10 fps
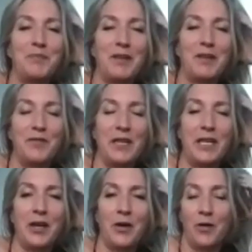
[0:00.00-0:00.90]

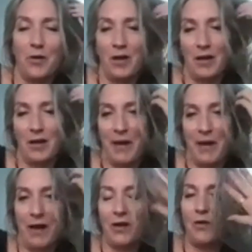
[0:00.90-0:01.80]
video
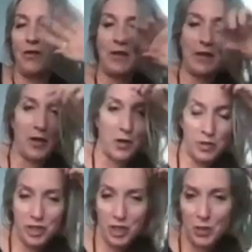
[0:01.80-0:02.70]
about that
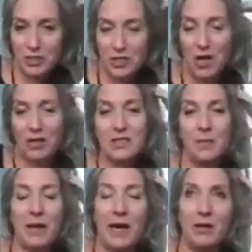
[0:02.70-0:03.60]
Osho talks
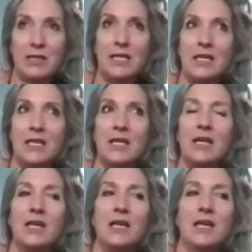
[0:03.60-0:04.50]
about the
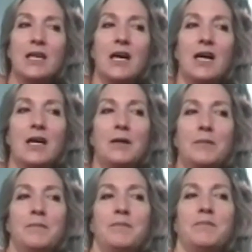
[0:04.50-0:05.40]

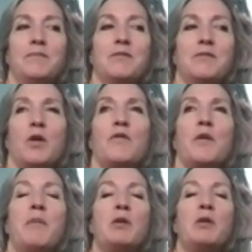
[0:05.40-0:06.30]
sort of the
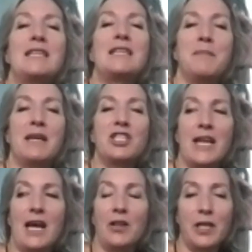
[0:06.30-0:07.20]

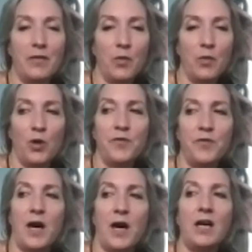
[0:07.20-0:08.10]
multidimensionality of the word
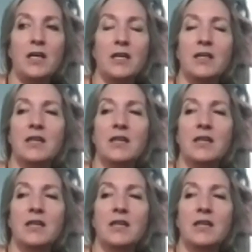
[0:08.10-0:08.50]
fuck.